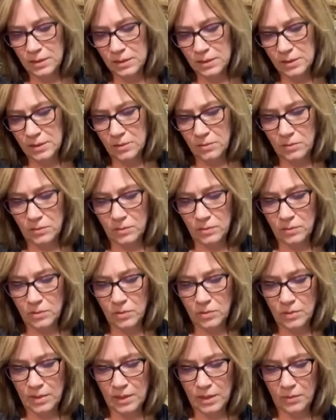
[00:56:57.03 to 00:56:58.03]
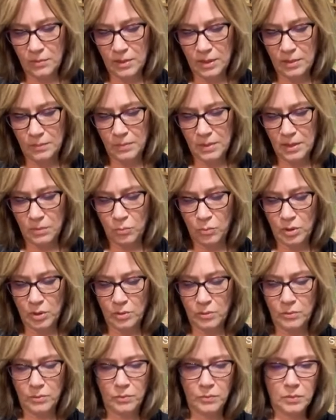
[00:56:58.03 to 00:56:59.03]
Just don't know that I want a big
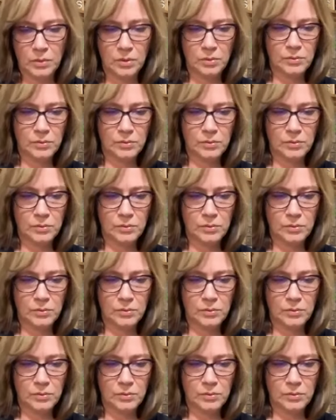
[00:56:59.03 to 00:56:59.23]
brown one.